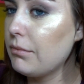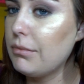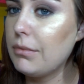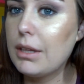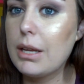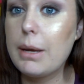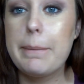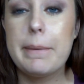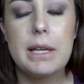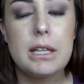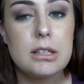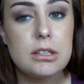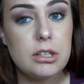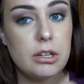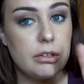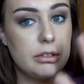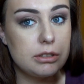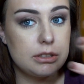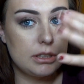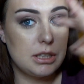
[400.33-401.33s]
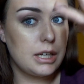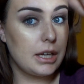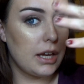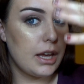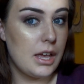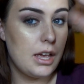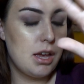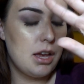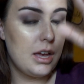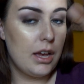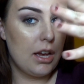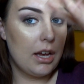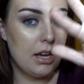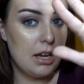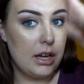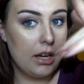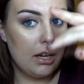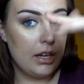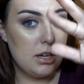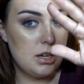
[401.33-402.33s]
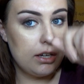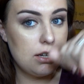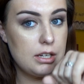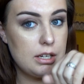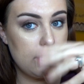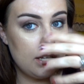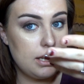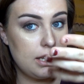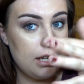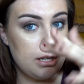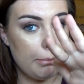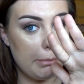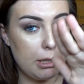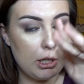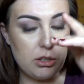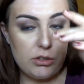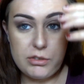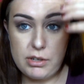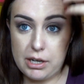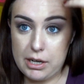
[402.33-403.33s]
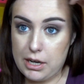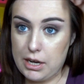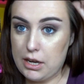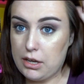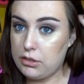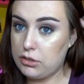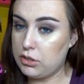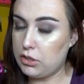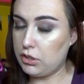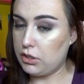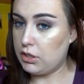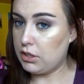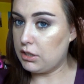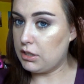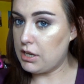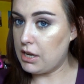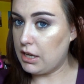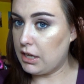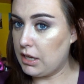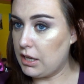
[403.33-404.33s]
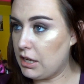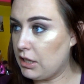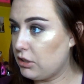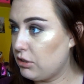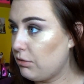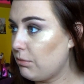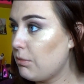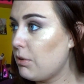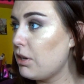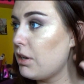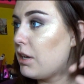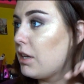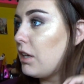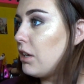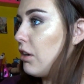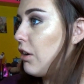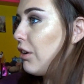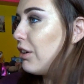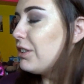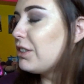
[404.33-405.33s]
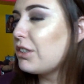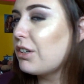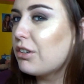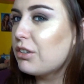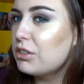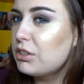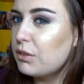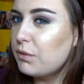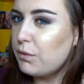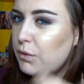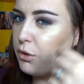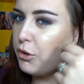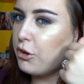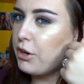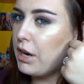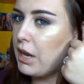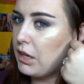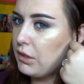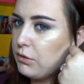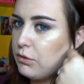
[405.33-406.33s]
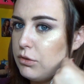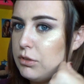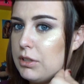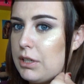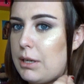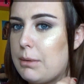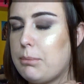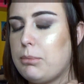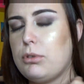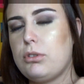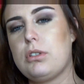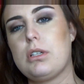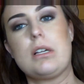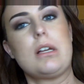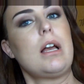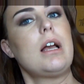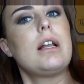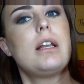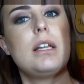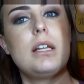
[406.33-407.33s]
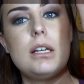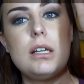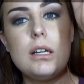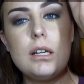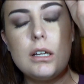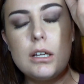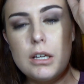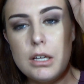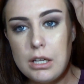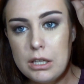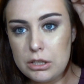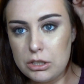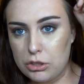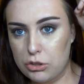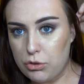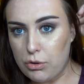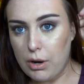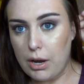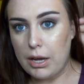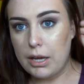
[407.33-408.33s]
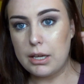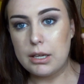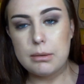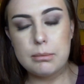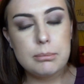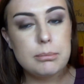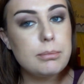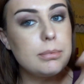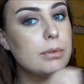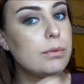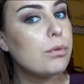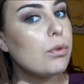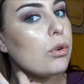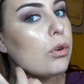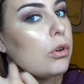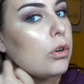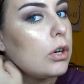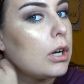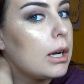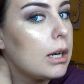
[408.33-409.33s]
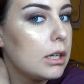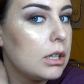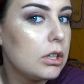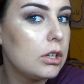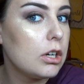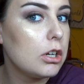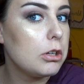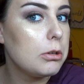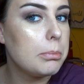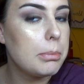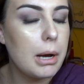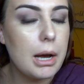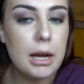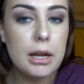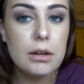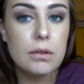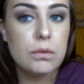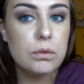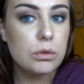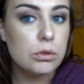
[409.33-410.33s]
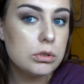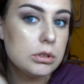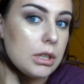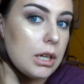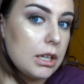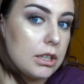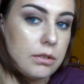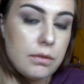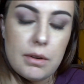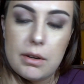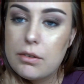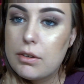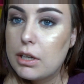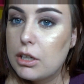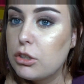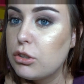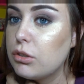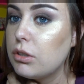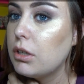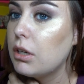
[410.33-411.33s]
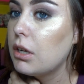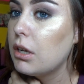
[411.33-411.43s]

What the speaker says: so it's like in the middle right now, so you can take it as you want, and always go to Sephora and ask for samples like I did to try it before you buy the full size foundation.